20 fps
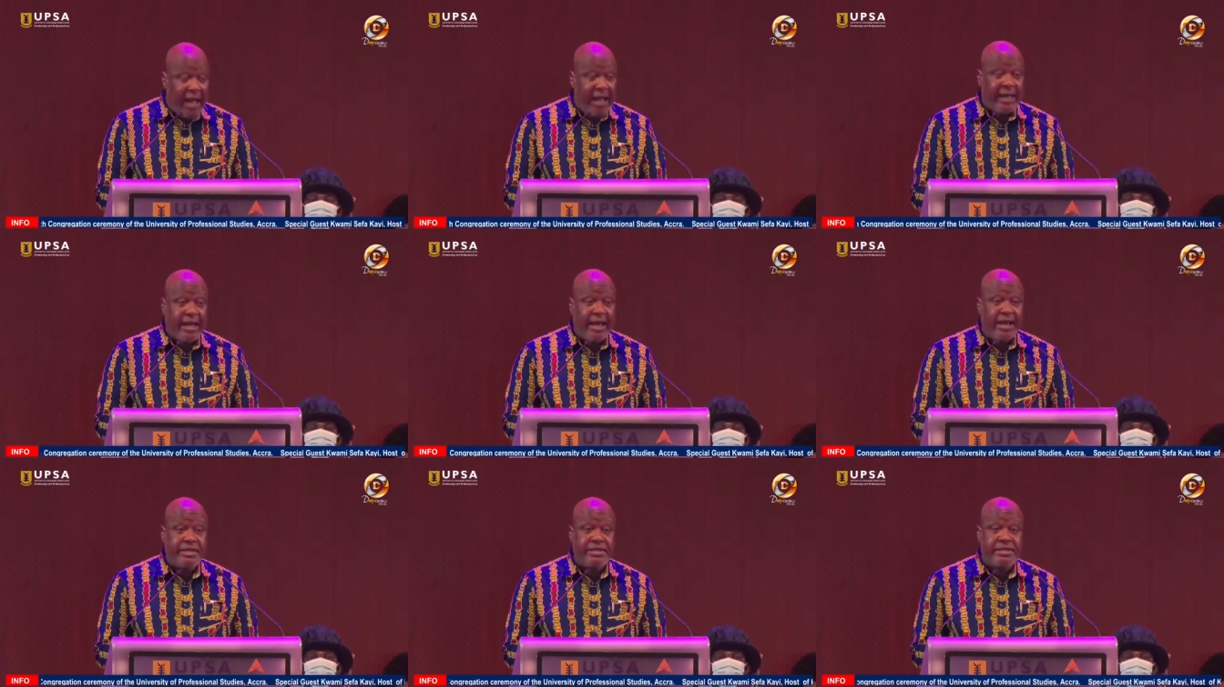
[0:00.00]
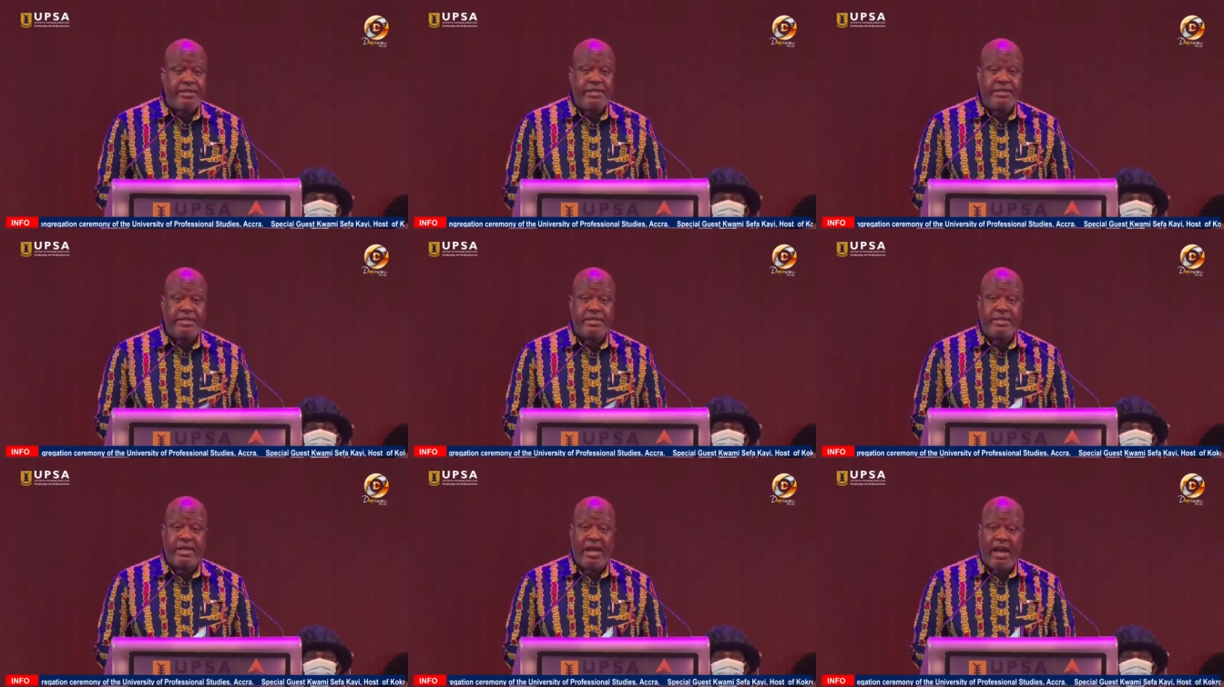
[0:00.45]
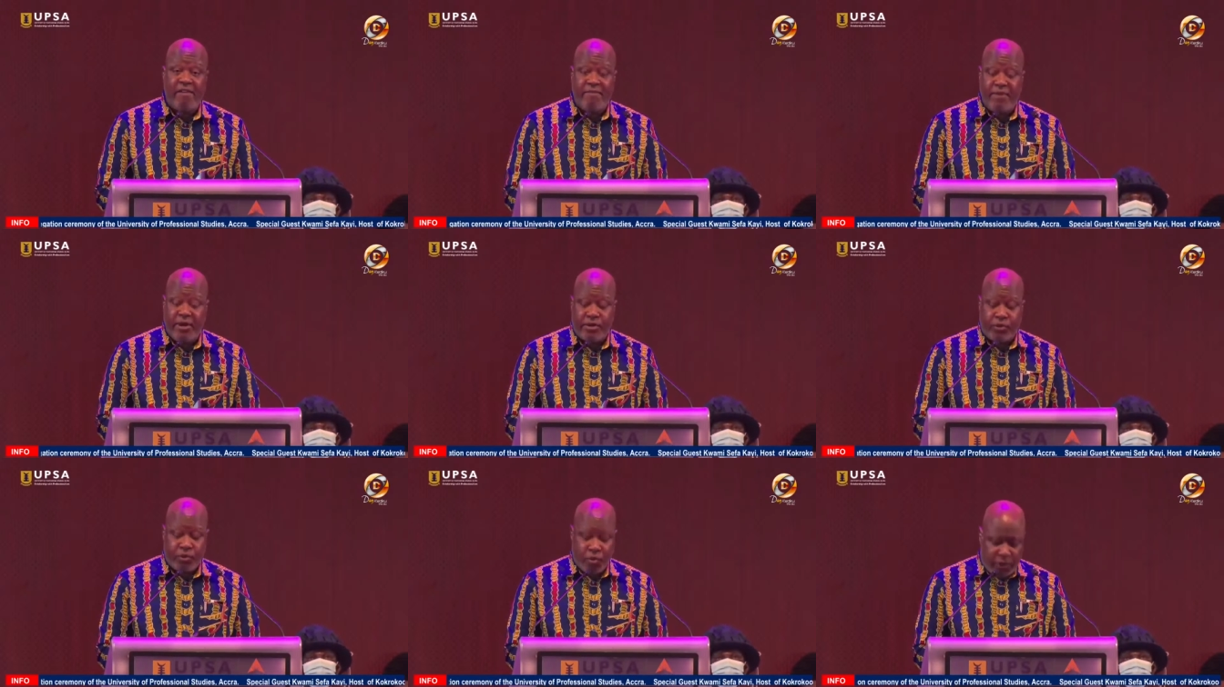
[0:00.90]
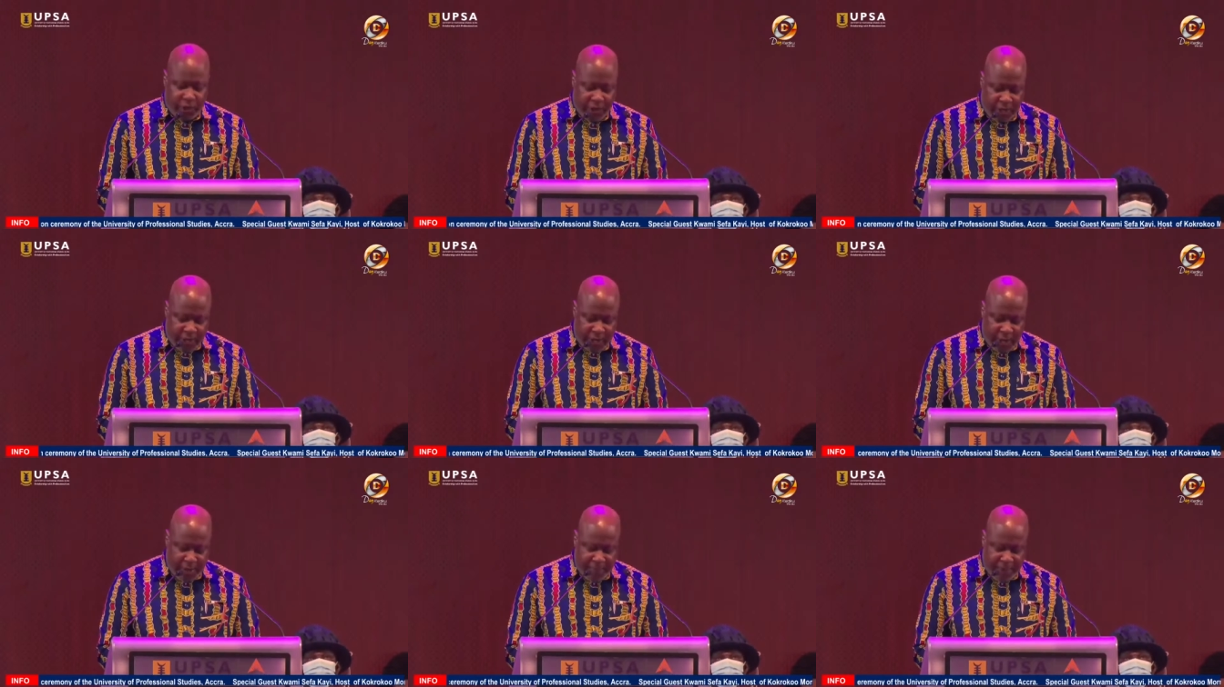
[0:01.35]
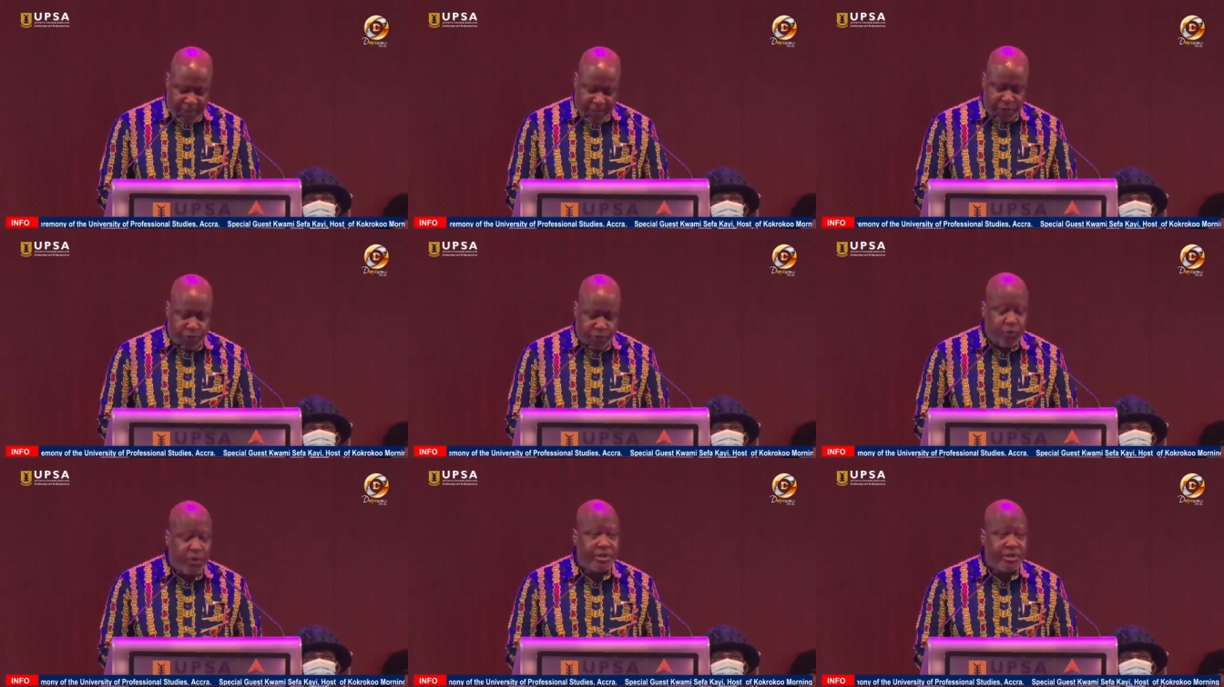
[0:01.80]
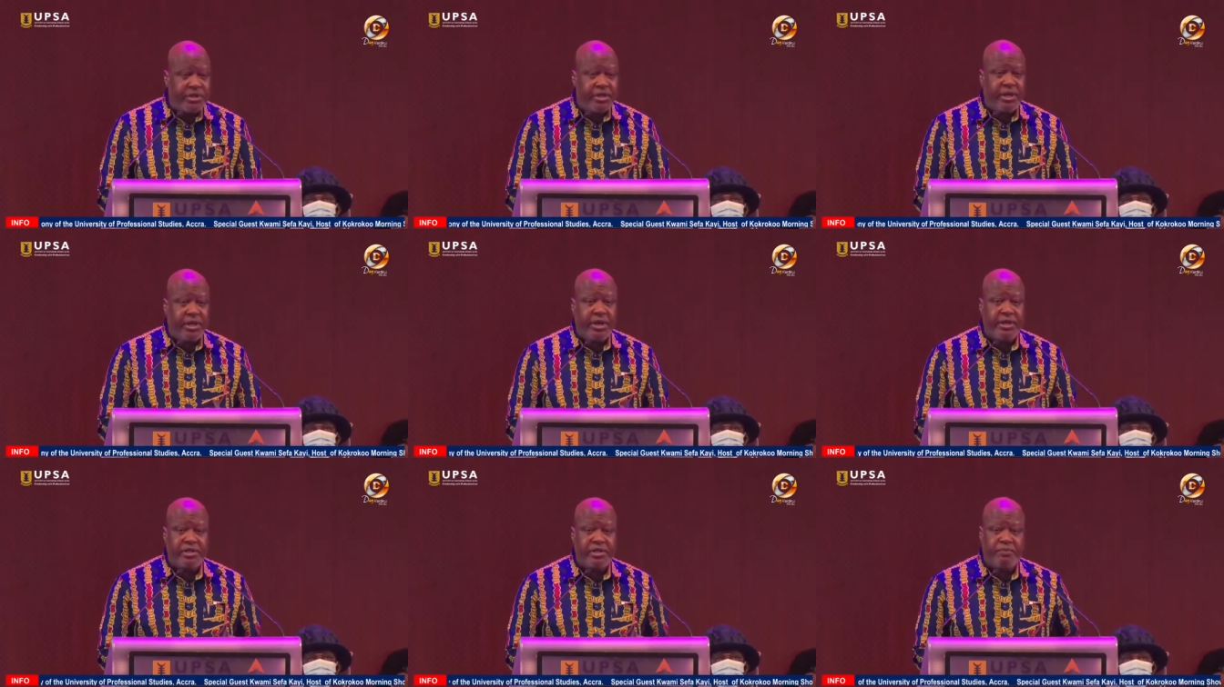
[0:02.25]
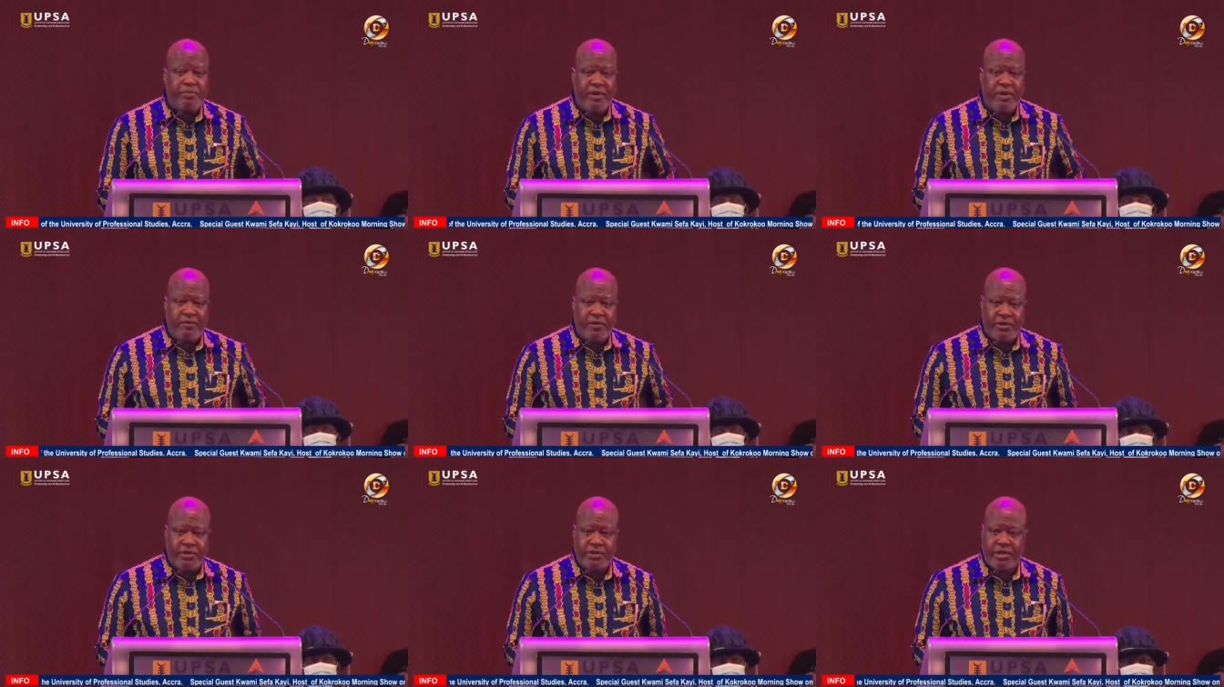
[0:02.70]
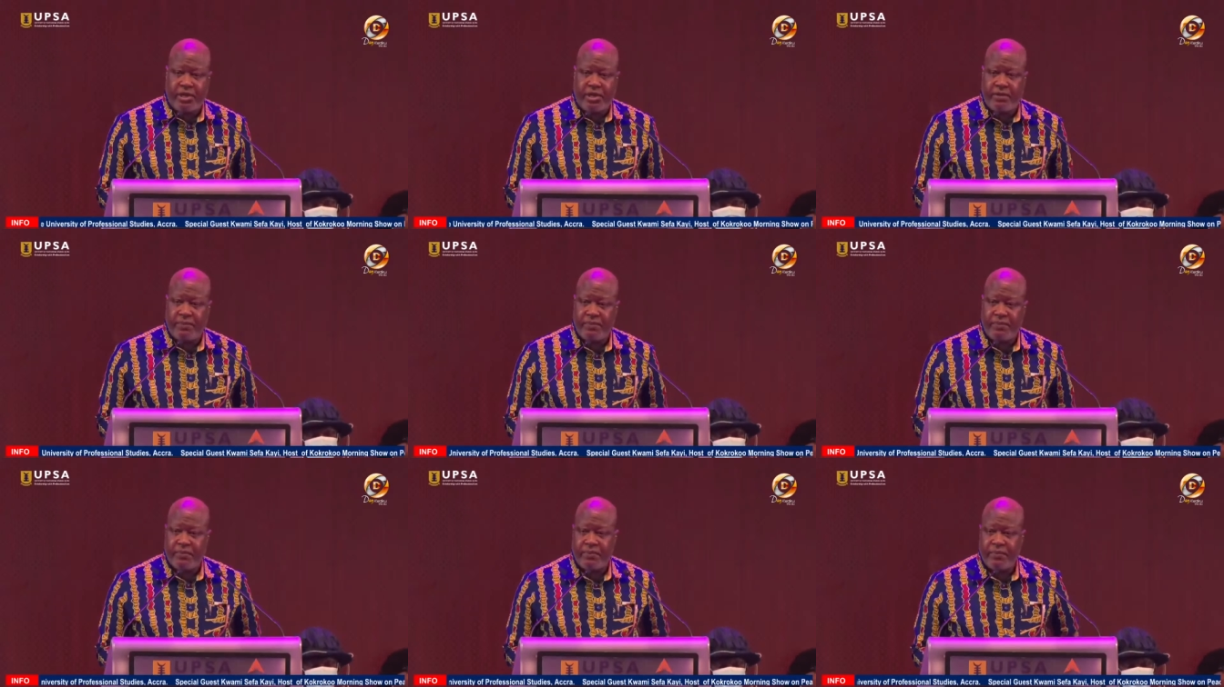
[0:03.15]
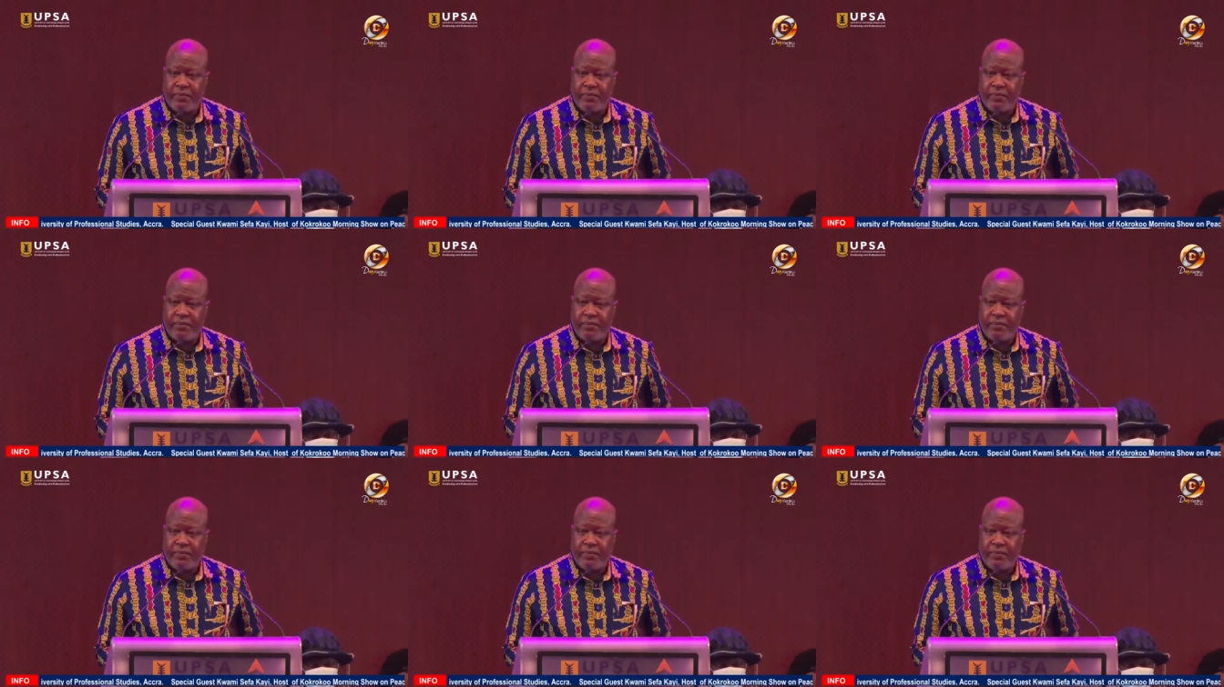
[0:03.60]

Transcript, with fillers: I guess I've been talking about 20 years previously.